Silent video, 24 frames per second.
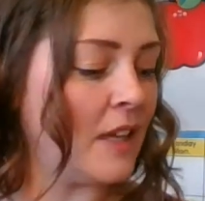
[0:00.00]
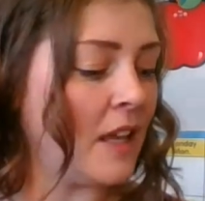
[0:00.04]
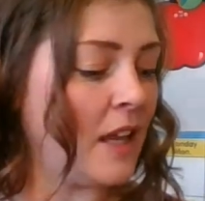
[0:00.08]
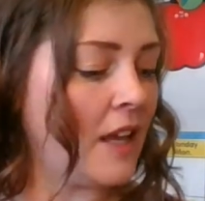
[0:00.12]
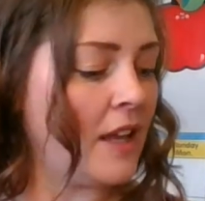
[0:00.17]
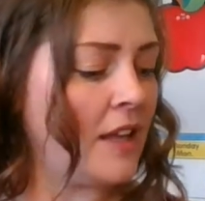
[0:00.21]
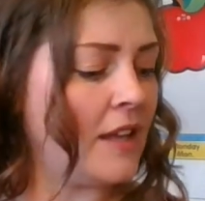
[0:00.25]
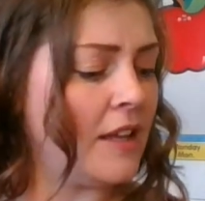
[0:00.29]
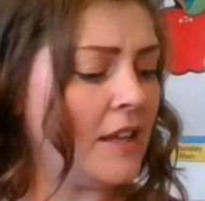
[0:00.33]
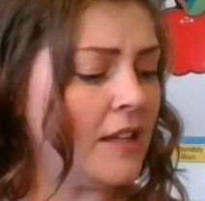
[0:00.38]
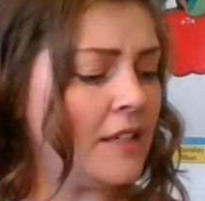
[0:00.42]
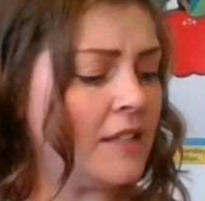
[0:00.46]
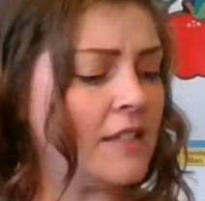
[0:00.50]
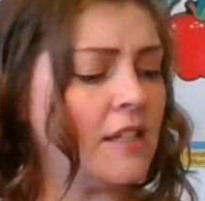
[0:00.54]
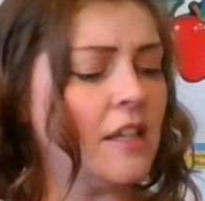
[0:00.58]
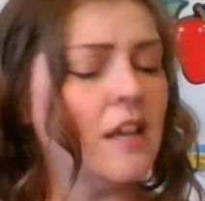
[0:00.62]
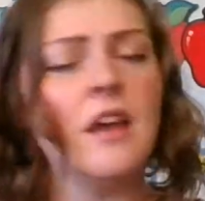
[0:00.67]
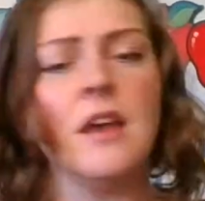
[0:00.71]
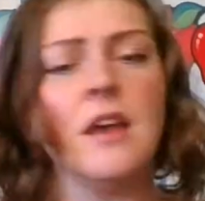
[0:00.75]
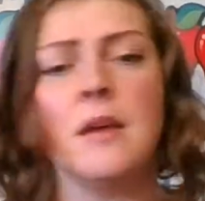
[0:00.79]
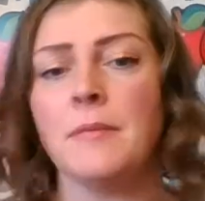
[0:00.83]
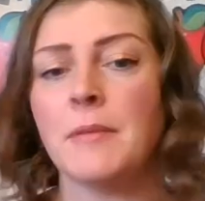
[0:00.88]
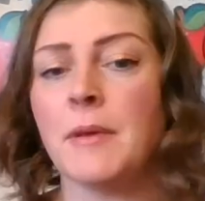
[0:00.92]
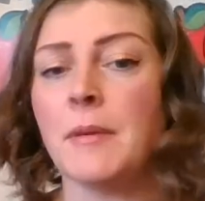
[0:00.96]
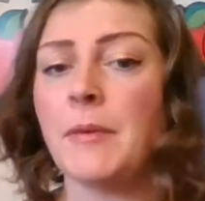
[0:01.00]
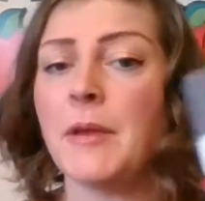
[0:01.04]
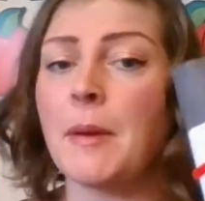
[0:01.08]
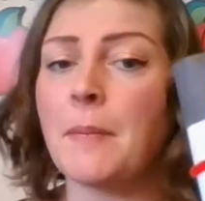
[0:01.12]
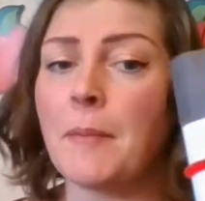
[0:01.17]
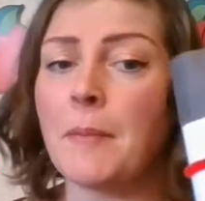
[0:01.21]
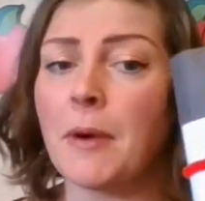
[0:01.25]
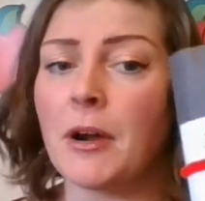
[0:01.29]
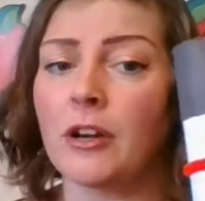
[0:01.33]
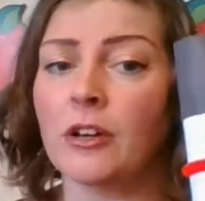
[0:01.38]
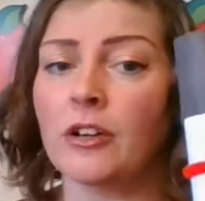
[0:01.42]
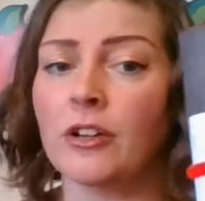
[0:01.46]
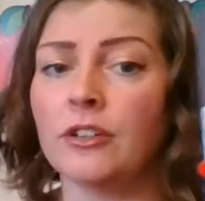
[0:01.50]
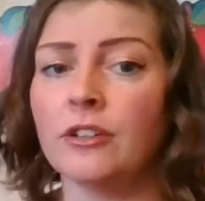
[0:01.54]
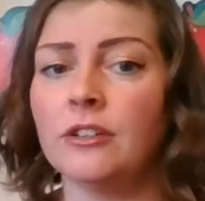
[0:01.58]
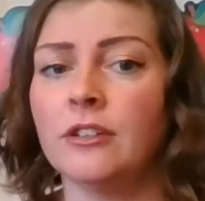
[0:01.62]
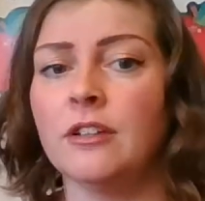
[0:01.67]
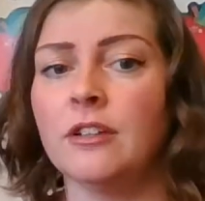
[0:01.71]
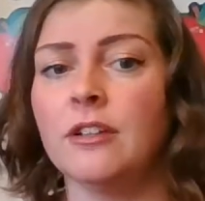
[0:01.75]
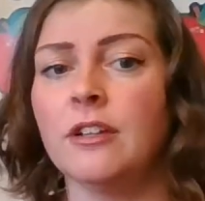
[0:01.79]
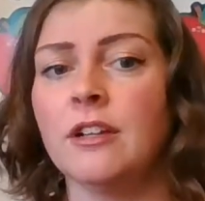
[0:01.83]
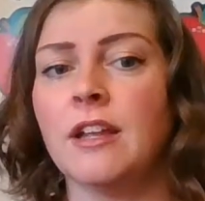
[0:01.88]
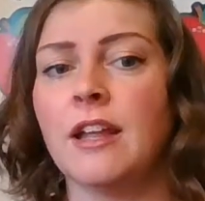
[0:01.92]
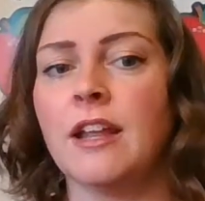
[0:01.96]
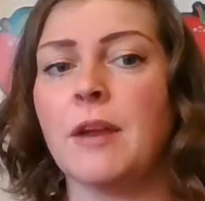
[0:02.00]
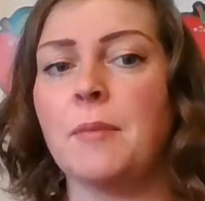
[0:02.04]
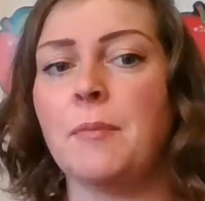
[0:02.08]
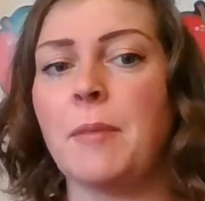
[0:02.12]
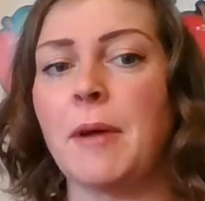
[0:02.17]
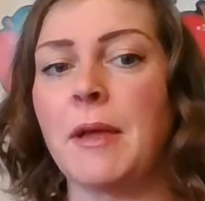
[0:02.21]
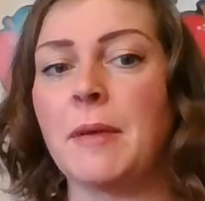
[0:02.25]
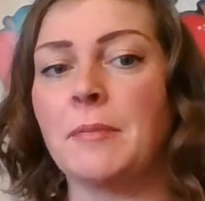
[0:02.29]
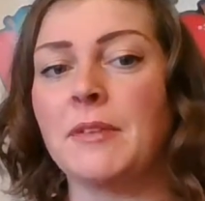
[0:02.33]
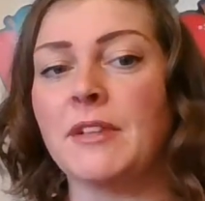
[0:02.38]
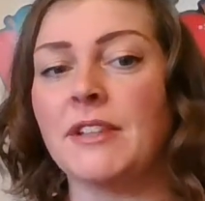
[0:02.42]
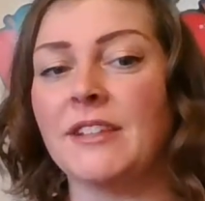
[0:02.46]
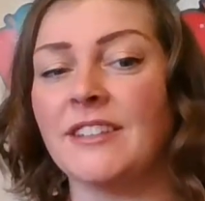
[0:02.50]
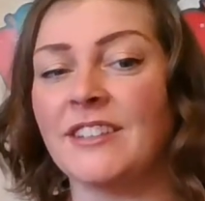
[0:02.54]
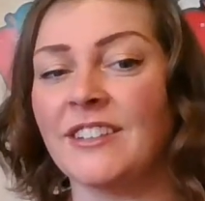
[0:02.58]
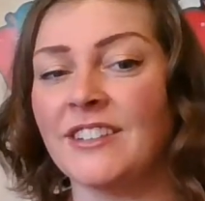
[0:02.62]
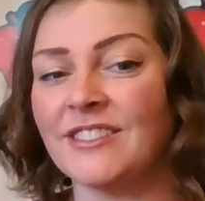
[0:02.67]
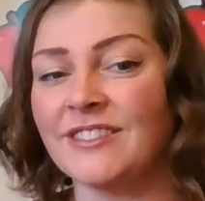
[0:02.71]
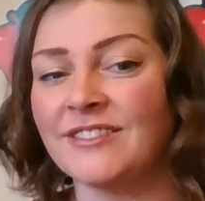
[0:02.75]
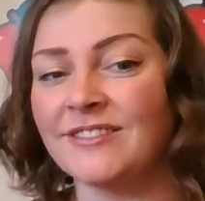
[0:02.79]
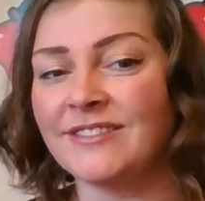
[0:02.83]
and maybe a marker and a pipe cleaner